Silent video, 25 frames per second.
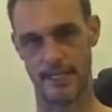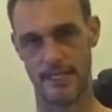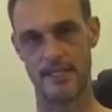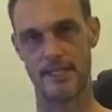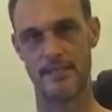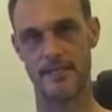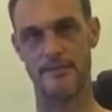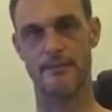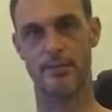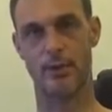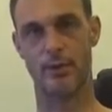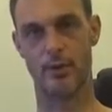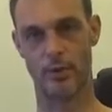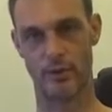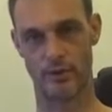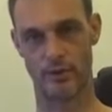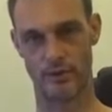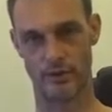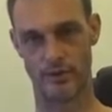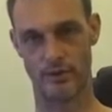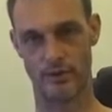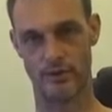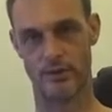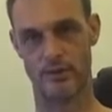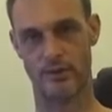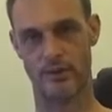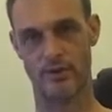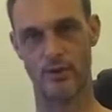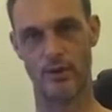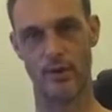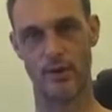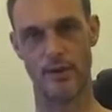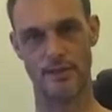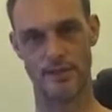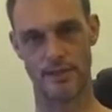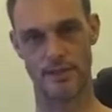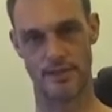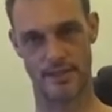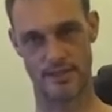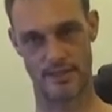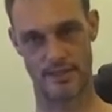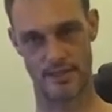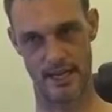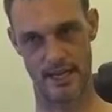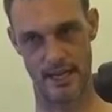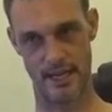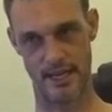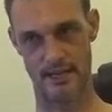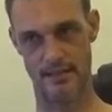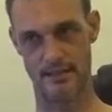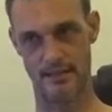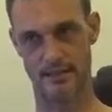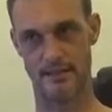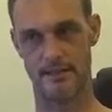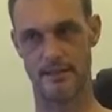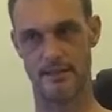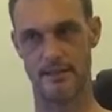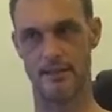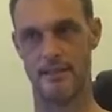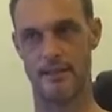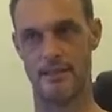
it's important to understand